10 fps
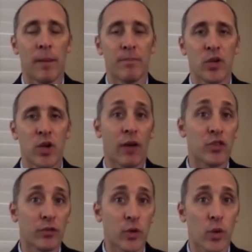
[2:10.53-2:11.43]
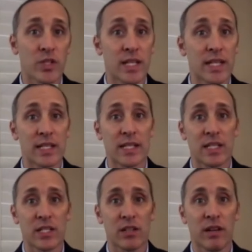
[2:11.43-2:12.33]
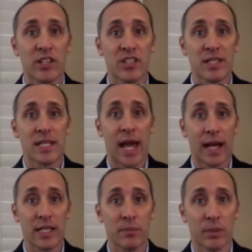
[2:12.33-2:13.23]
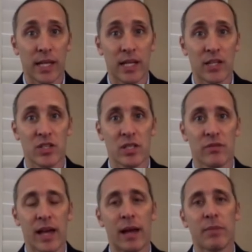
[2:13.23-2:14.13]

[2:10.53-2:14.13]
You have to, of course, take into considerations the tax implications of that,